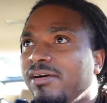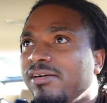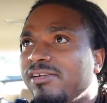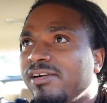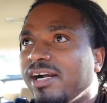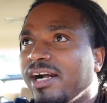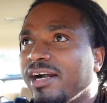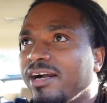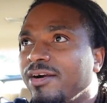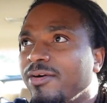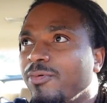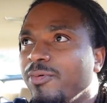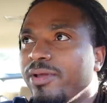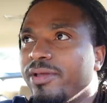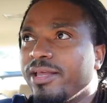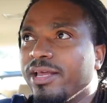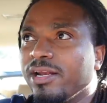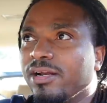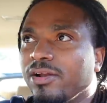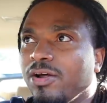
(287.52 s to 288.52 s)
All right, we
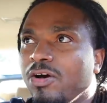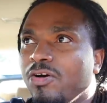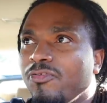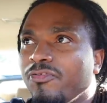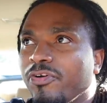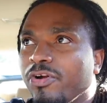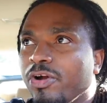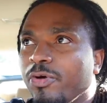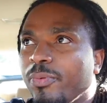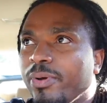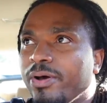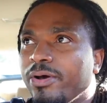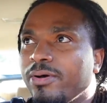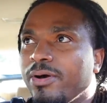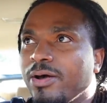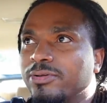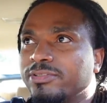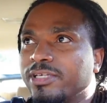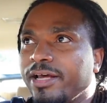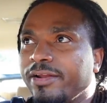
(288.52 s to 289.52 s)
get along very
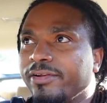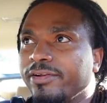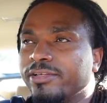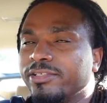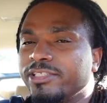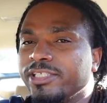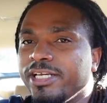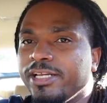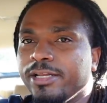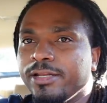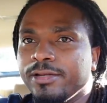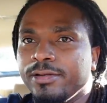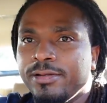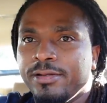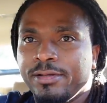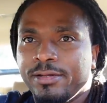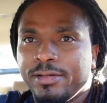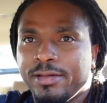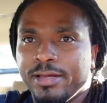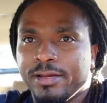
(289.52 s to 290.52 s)
well outside of the cheating
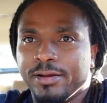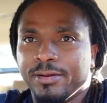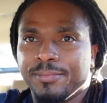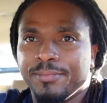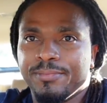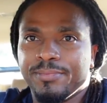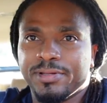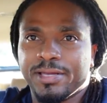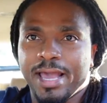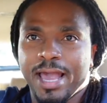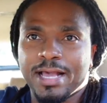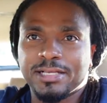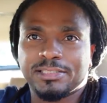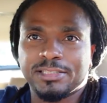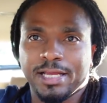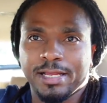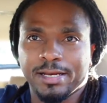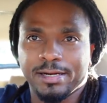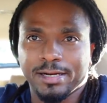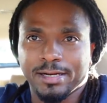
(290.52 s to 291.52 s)
and the
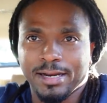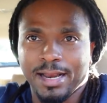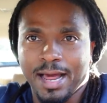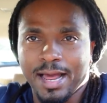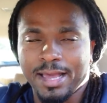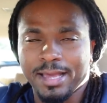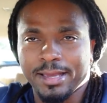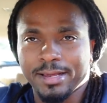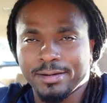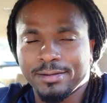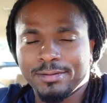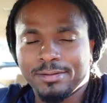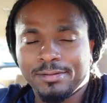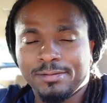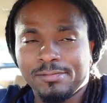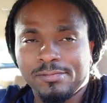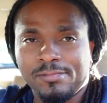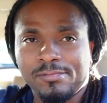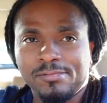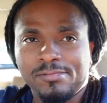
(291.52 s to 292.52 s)
gaslighting and the lying."
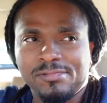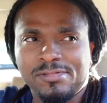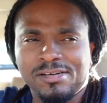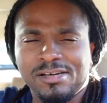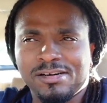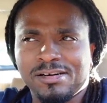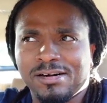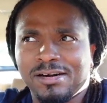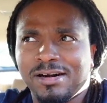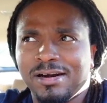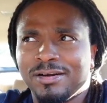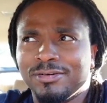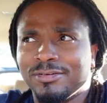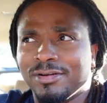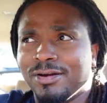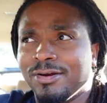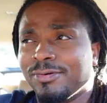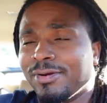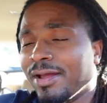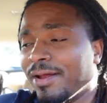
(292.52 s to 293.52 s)
All right,
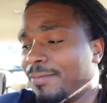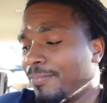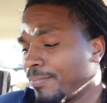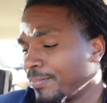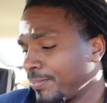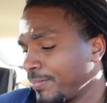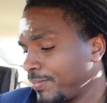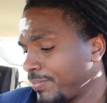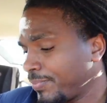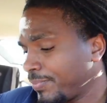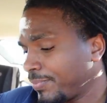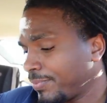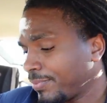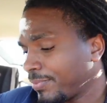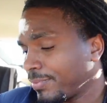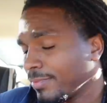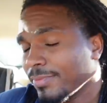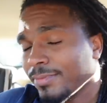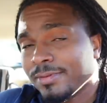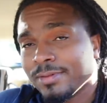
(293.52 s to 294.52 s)
okay,
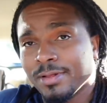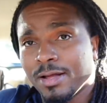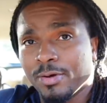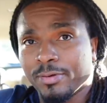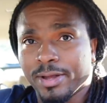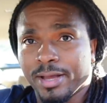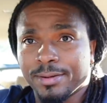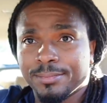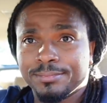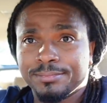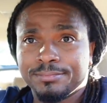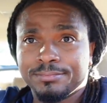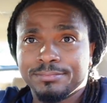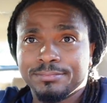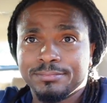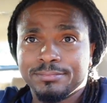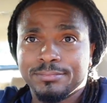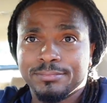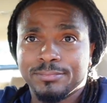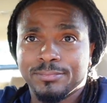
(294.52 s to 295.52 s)
okay,
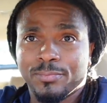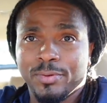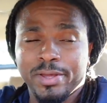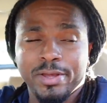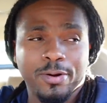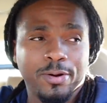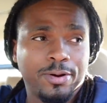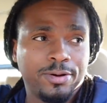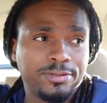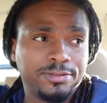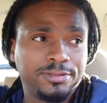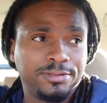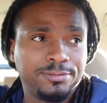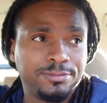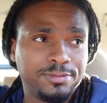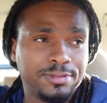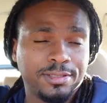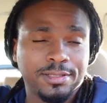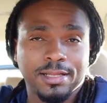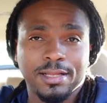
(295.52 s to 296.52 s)
we are,
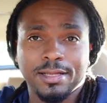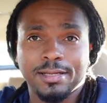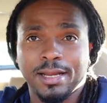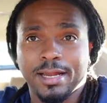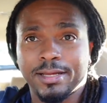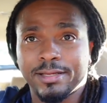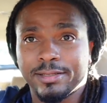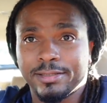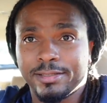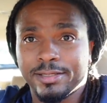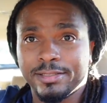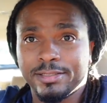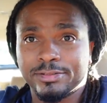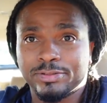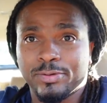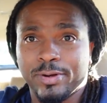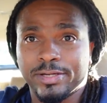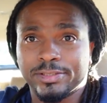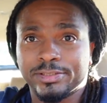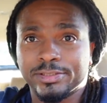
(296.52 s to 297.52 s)
like,
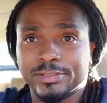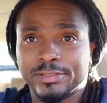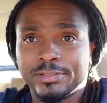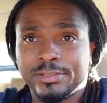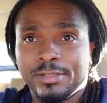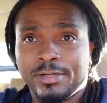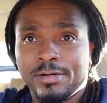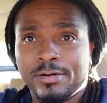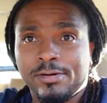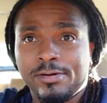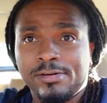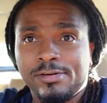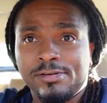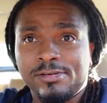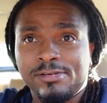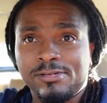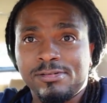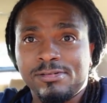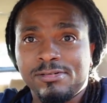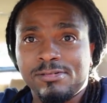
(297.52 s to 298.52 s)
goodness gracious.
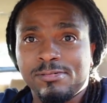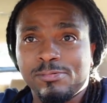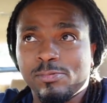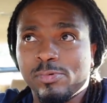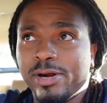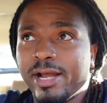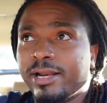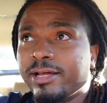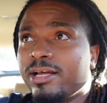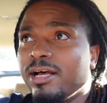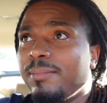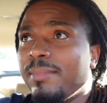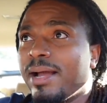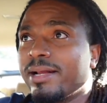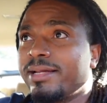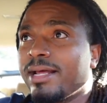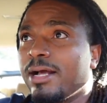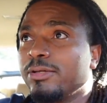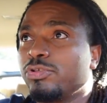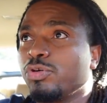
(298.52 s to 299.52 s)
we got to come
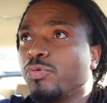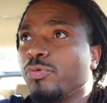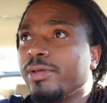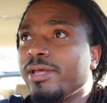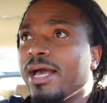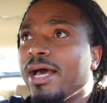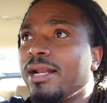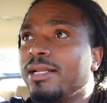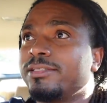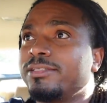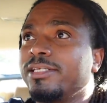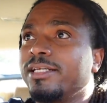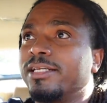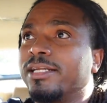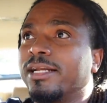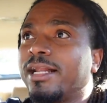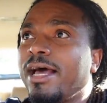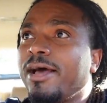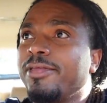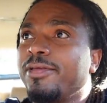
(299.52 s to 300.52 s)
back down to reality
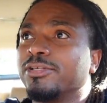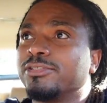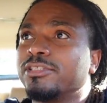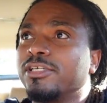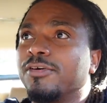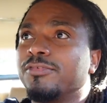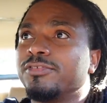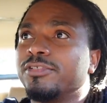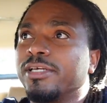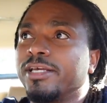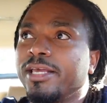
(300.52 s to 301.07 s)
and allow yourself to